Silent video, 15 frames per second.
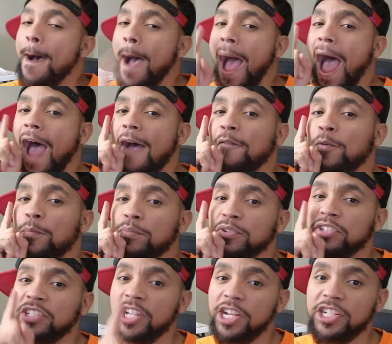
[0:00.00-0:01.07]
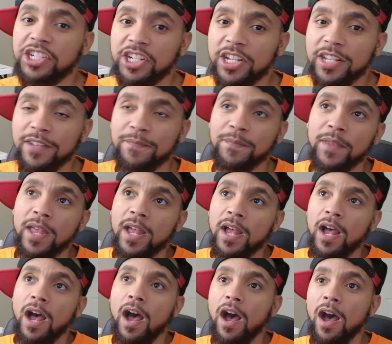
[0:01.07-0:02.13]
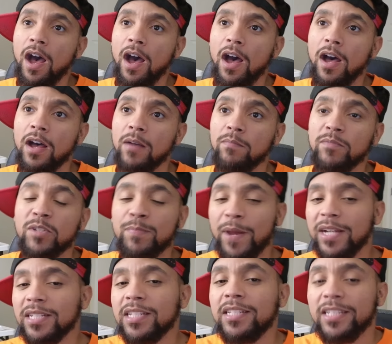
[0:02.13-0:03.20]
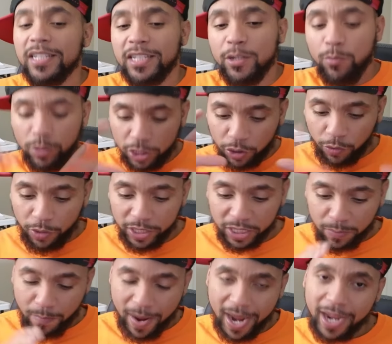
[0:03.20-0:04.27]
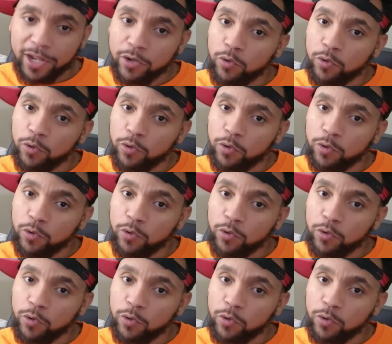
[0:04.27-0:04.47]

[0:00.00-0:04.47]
I have a prediction, especially since it was Chris Mann